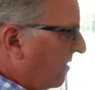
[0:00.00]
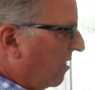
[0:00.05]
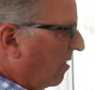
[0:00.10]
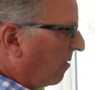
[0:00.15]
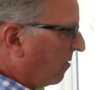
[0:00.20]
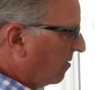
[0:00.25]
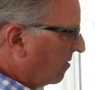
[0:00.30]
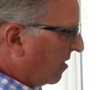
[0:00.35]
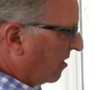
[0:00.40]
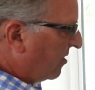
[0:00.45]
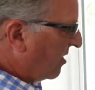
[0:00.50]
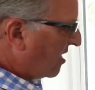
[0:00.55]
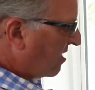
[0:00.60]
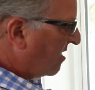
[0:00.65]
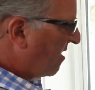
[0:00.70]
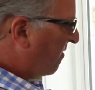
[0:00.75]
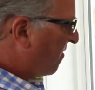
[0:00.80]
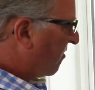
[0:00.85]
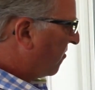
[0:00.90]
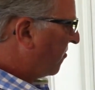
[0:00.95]
you know, this has
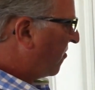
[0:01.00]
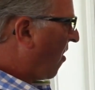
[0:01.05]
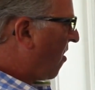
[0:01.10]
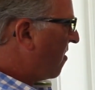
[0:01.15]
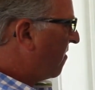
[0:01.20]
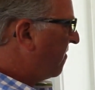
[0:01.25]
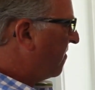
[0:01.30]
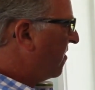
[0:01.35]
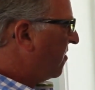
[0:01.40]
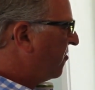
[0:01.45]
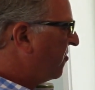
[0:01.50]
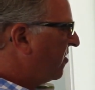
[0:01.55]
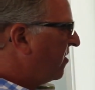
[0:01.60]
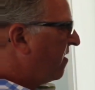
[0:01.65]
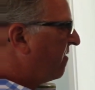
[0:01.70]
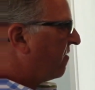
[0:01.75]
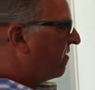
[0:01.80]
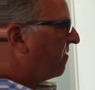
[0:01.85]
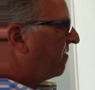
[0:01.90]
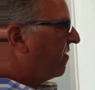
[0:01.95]
different starfish and
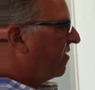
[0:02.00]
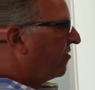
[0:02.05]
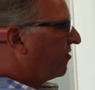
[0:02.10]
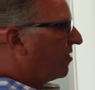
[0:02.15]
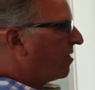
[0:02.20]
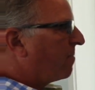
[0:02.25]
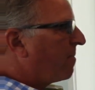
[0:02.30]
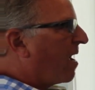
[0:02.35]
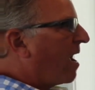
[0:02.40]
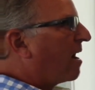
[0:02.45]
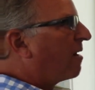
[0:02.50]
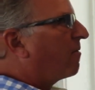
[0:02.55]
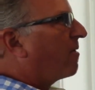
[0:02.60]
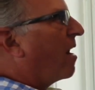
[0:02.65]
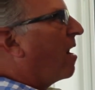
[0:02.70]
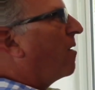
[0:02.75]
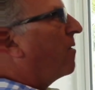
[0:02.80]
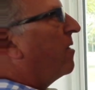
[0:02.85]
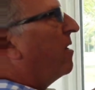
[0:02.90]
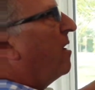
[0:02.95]
different fish in the
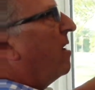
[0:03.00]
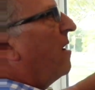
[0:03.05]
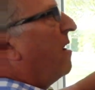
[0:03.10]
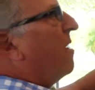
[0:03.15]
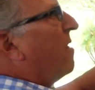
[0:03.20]
background.